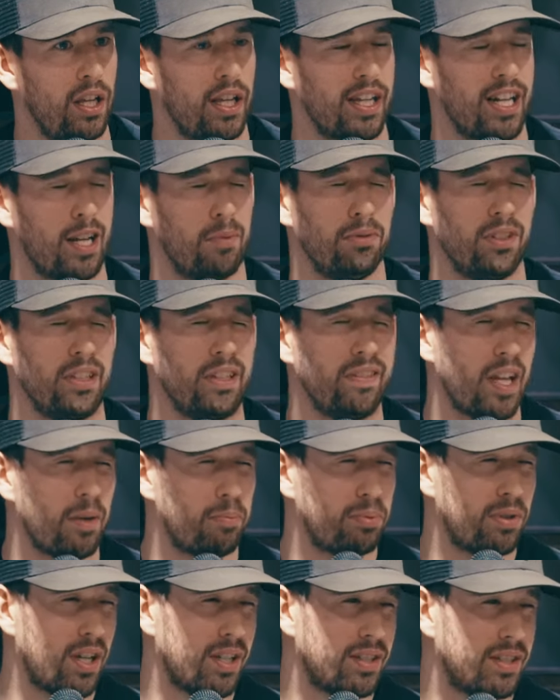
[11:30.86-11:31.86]
And I believe
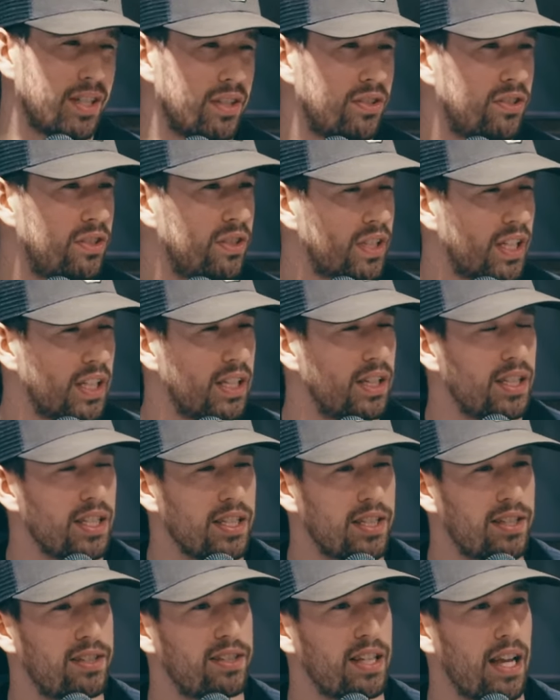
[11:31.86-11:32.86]
that process took at
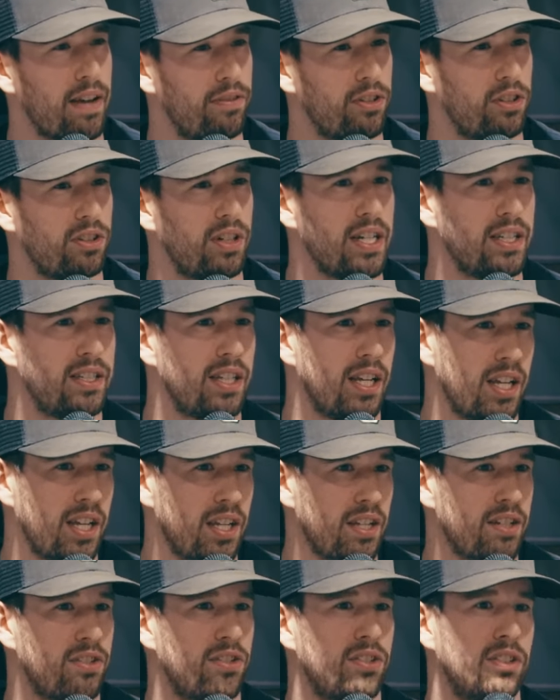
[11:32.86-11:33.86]
least 7 or 8
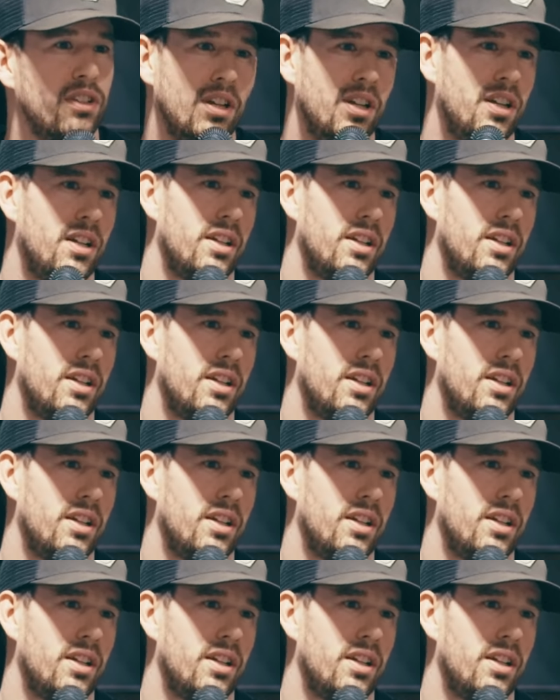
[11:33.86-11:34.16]
days.